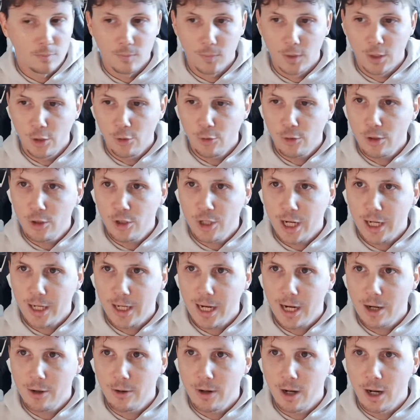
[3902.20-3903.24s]
You can check
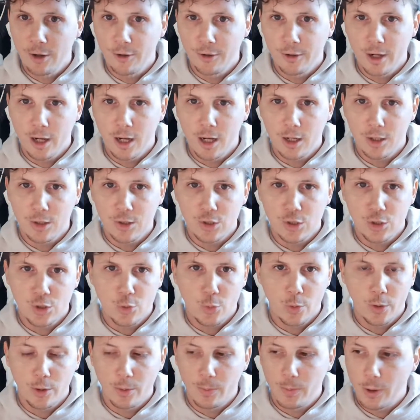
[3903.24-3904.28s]
out Underdog's
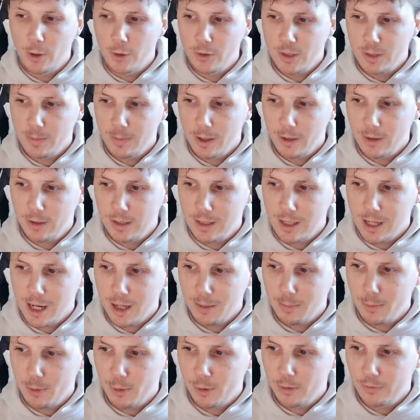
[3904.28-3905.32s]
Twitter post about the
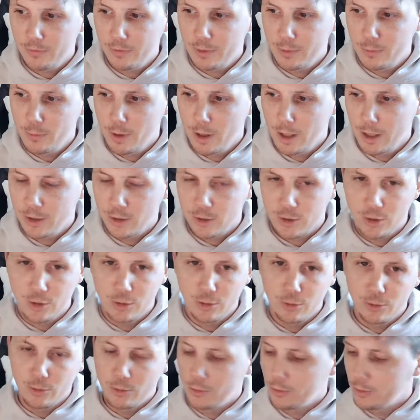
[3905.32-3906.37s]
dog bowl if you want
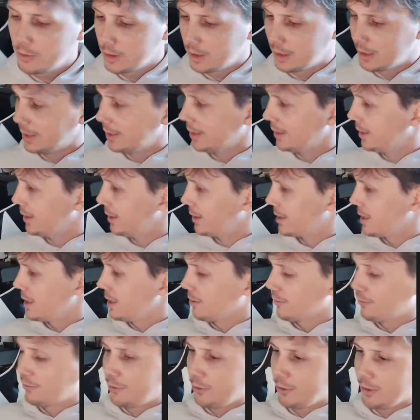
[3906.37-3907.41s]
to see
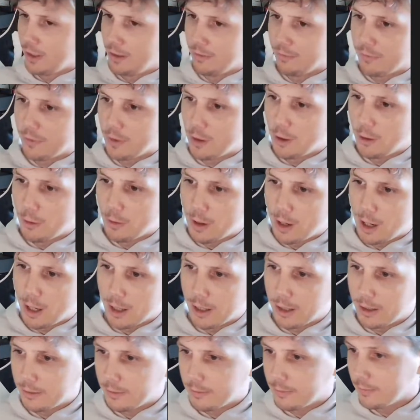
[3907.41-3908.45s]
the full info on
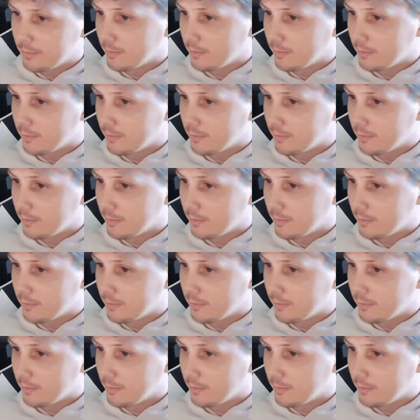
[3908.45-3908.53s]
it.